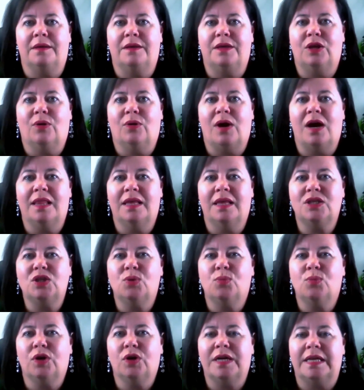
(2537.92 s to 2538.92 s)
you know, I like
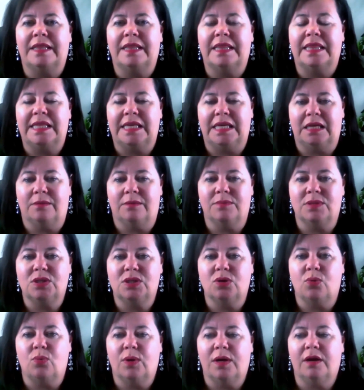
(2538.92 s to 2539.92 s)
to work in themes.
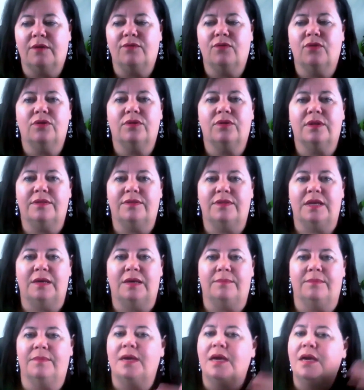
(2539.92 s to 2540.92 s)
So whatever the
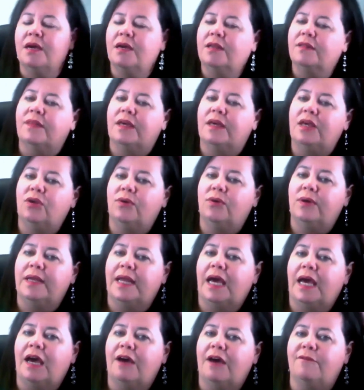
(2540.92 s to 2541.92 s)
theme that you can
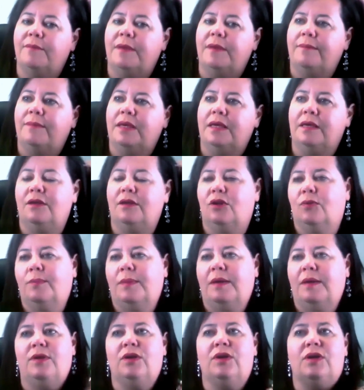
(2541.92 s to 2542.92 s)
have, maybe, you know,
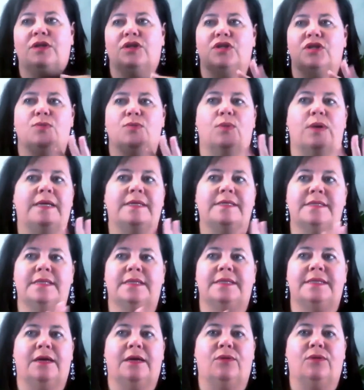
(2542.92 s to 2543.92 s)
maybe you can just
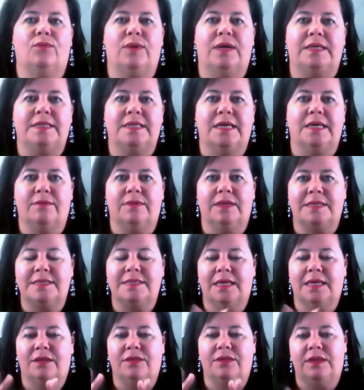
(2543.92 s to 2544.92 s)
sit down and write down, let's
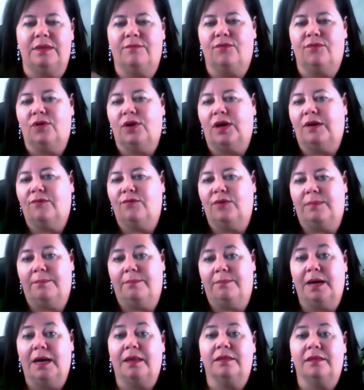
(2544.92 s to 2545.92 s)
say, a theme for every
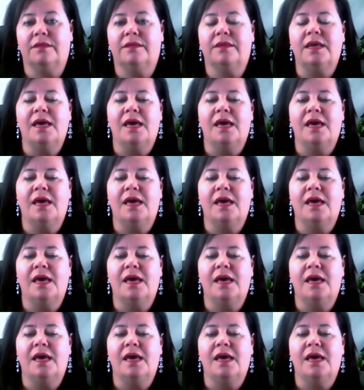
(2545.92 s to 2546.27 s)
month.